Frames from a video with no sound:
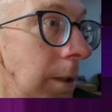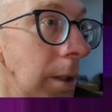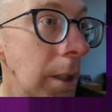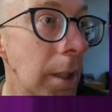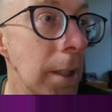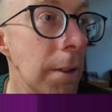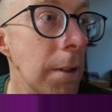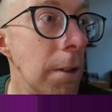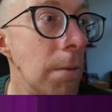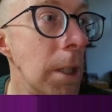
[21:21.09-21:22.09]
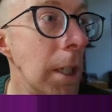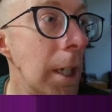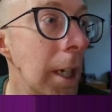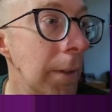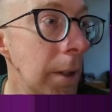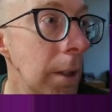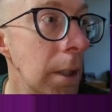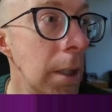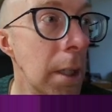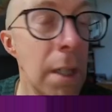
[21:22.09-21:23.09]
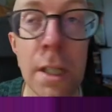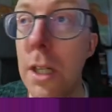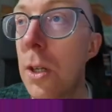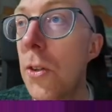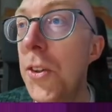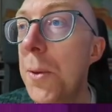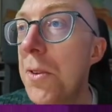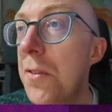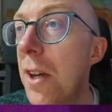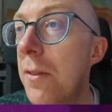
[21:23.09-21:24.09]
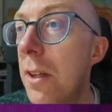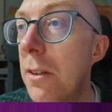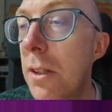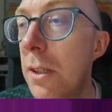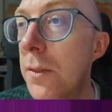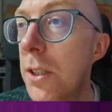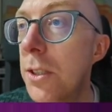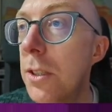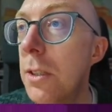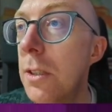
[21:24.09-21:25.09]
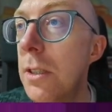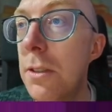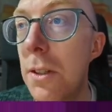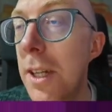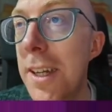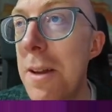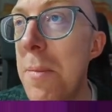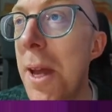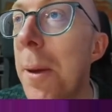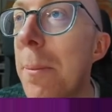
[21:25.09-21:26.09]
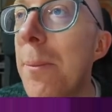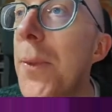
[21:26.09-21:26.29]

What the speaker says: It doesn't really have a concept of having a version. It's not like NPM.